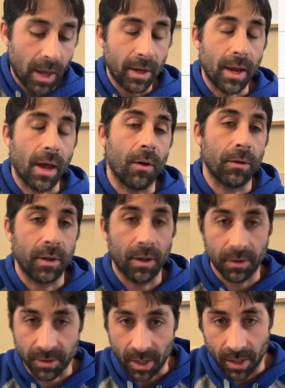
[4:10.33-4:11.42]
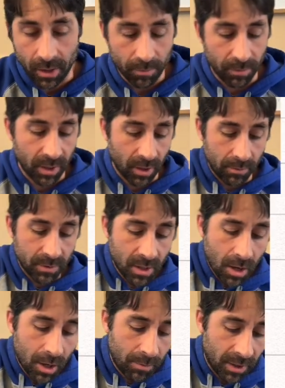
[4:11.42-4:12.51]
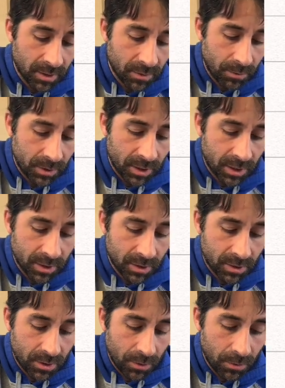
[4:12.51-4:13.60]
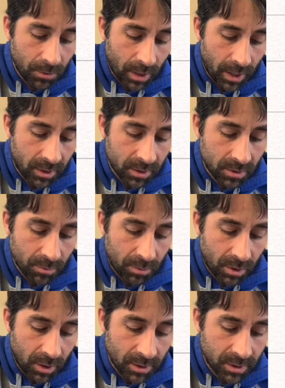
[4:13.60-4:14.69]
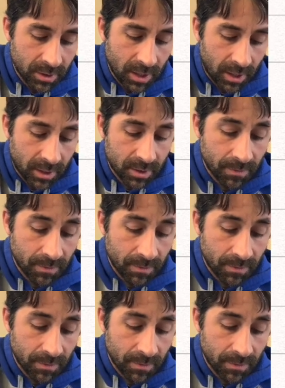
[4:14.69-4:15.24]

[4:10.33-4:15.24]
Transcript: Now the other side becomes the augment, which is 2x plus 6.